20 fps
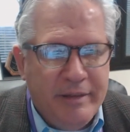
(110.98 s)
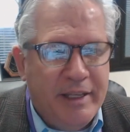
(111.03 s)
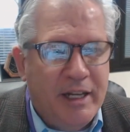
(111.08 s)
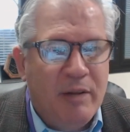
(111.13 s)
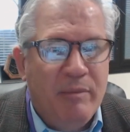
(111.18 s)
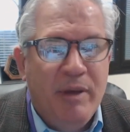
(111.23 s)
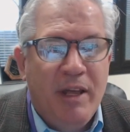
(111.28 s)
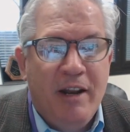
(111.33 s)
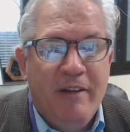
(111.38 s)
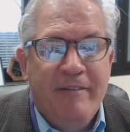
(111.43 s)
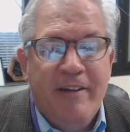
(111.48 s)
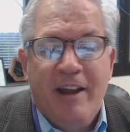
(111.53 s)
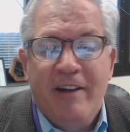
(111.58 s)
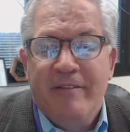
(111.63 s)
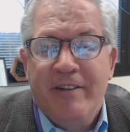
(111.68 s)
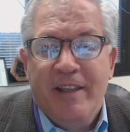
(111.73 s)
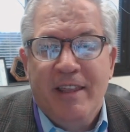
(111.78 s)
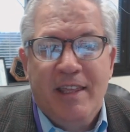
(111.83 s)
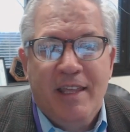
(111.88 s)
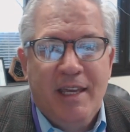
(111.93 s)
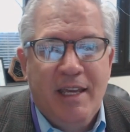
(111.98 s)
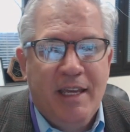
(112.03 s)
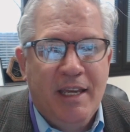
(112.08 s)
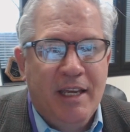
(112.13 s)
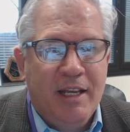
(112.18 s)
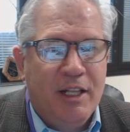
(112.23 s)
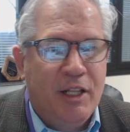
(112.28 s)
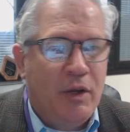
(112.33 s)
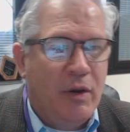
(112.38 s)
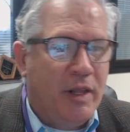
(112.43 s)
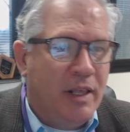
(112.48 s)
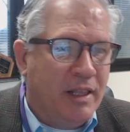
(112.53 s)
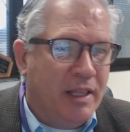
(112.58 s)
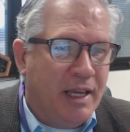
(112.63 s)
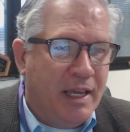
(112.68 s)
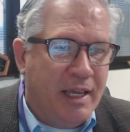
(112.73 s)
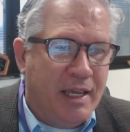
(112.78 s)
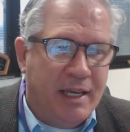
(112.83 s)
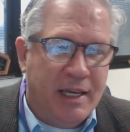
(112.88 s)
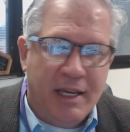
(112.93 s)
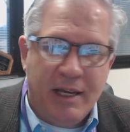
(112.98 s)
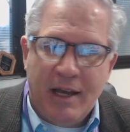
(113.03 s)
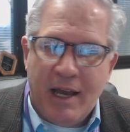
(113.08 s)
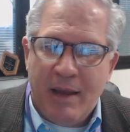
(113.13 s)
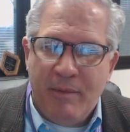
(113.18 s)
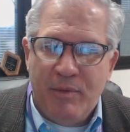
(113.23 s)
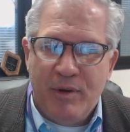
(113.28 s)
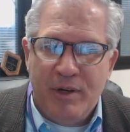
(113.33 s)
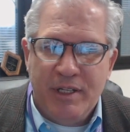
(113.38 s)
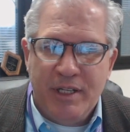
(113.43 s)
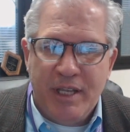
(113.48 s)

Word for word: little bit of everything, including like uh, I